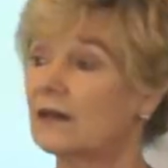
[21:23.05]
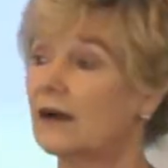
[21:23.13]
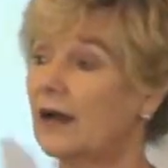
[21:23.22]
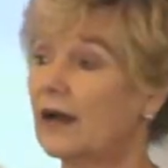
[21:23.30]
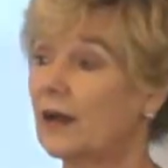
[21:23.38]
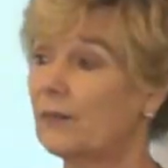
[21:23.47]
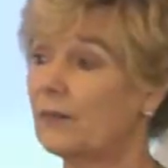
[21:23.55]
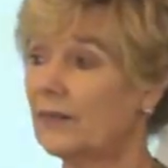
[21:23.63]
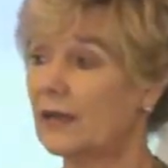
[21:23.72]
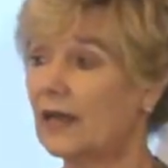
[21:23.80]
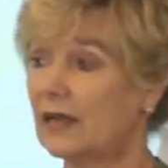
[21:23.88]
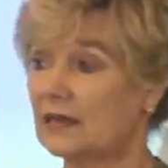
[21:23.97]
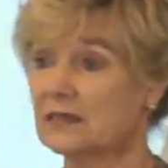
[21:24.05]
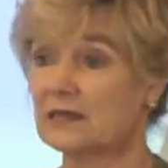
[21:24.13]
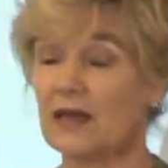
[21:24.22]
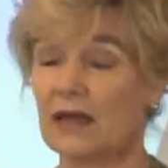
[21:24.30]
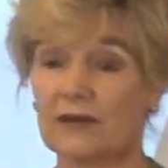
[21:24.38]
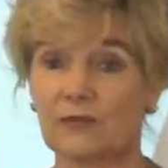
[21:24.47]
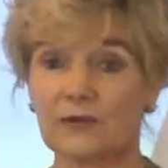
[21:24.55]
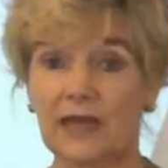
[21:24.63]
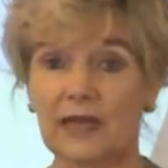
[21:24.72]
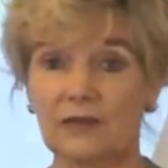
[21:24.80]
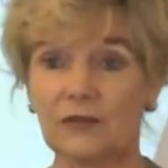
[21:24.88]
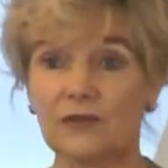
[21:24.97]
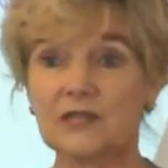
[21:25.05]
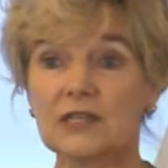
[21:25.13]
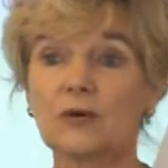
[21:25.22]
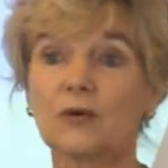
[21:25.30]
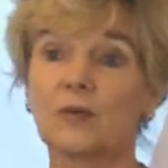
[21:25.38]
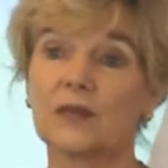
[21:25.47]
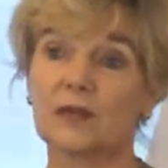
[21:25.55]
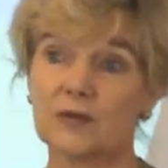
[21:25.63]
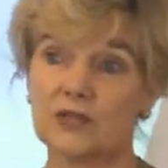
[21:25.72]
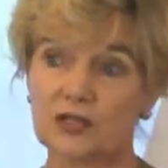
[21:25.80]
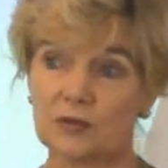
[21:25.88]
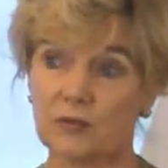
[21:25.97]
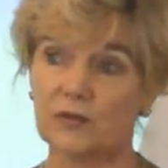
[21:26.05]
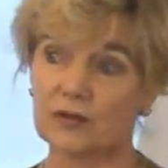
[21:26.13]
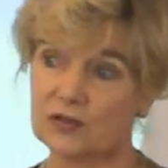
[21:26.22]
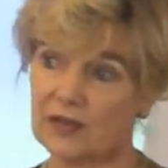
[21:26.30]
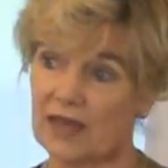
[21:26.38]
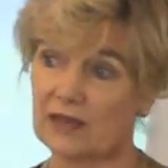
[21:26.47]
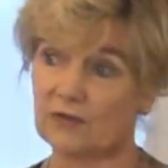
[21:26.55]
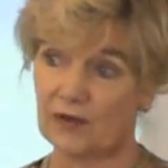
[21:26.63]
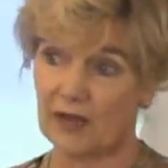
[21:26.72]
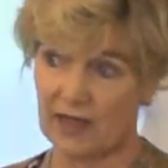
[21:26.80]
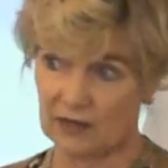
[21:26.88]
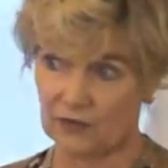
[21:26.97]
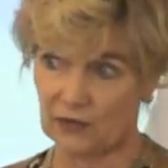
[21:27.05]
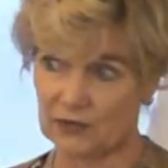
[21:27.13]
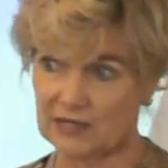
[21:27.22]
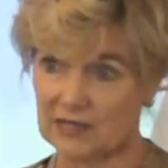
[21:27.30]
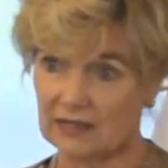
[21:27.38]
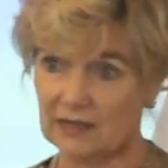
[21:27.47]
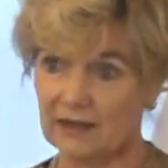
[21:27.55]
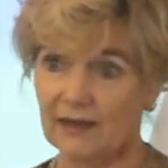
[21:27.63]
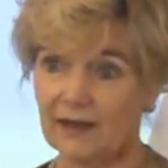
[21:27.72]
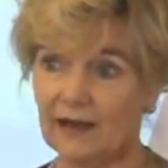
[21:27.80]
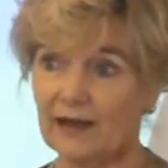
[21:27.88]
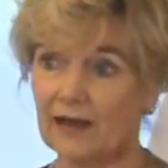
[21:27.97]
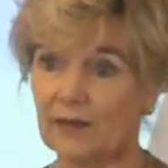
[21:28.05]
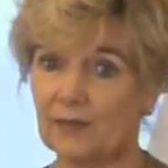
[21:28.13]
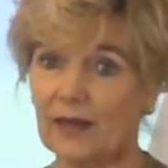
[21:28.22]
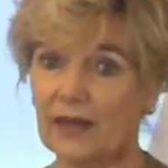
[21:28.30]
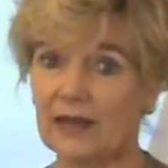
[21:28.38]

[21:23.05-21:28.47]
at 9 for 9.30, or whether we should move it to 8 for 8.30.